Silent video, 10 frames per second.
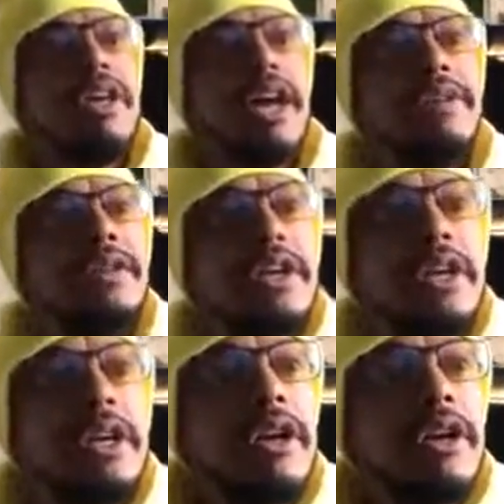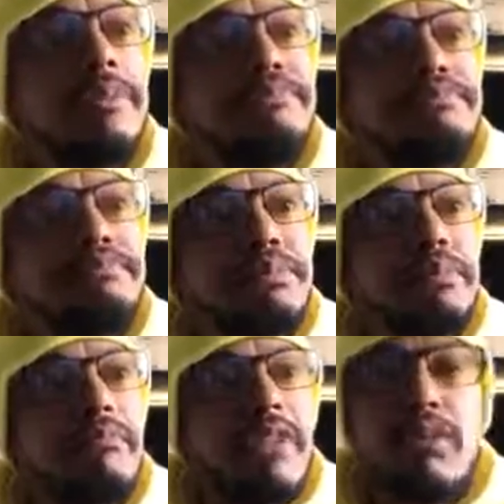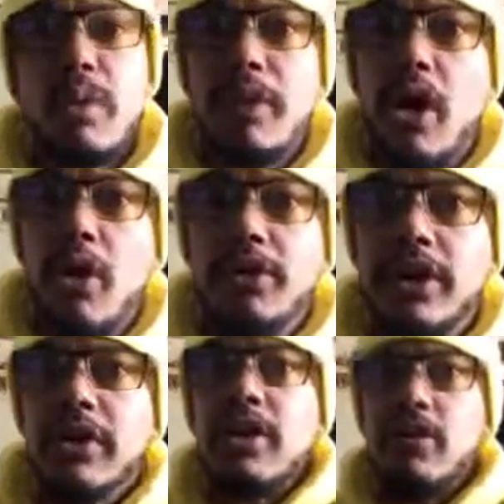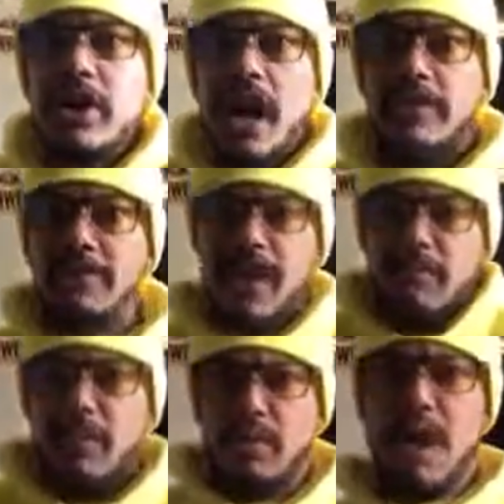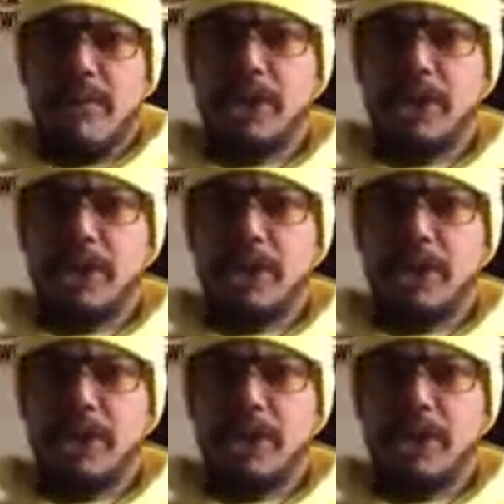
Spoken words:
then, you know, when we're older, we kind of become, well, I'm